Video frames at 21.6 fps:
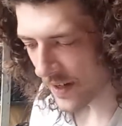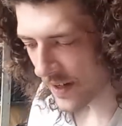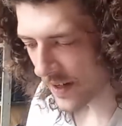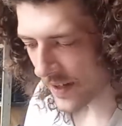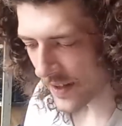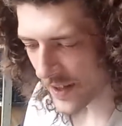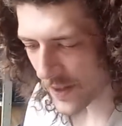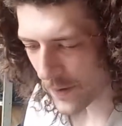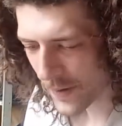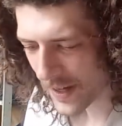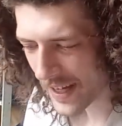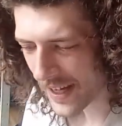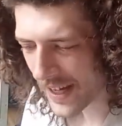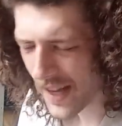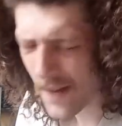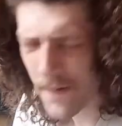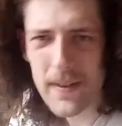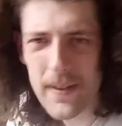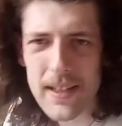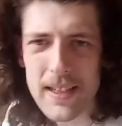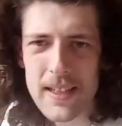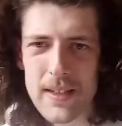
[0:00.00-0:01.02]
the way I
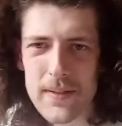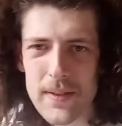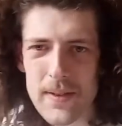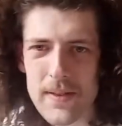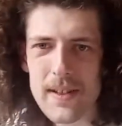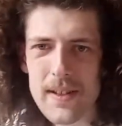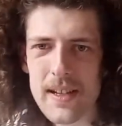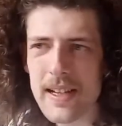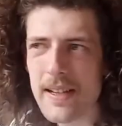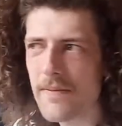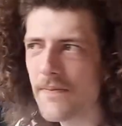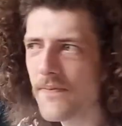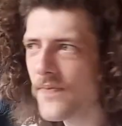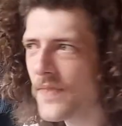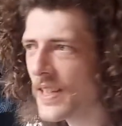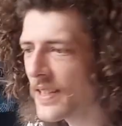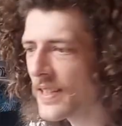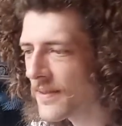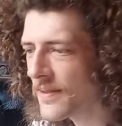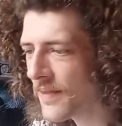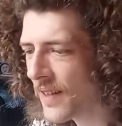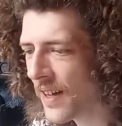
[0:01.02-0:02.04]
think of it, right,
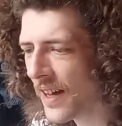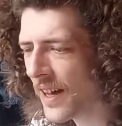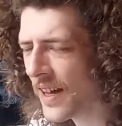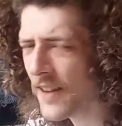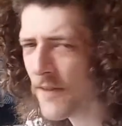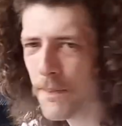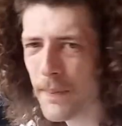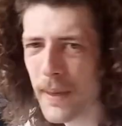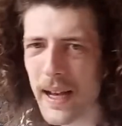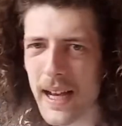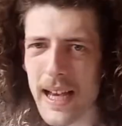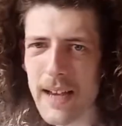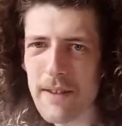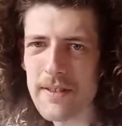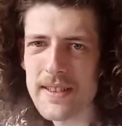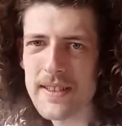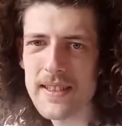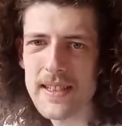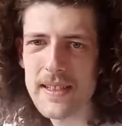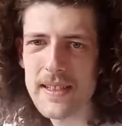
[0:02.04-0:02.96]
is I've pirated